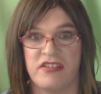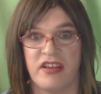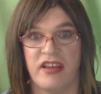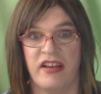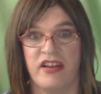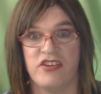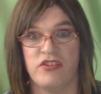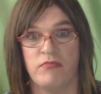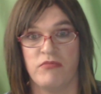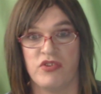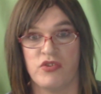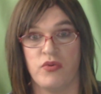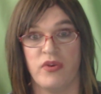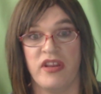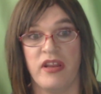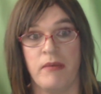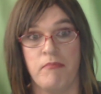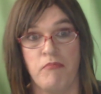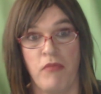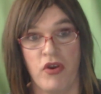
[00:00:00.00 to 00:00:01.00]
collision between
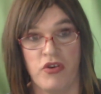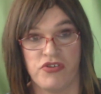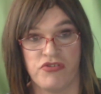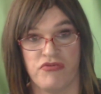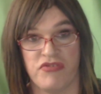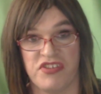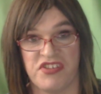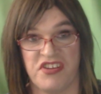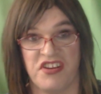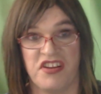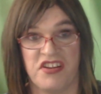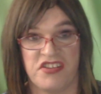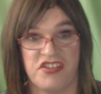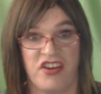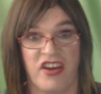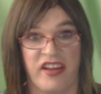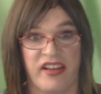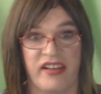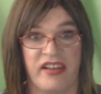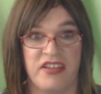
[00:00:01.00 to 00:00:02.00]
a motorist and a
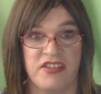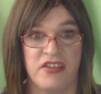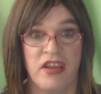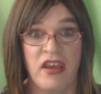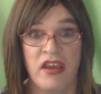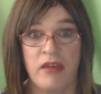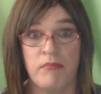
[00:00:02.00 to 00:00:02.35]
cyclist,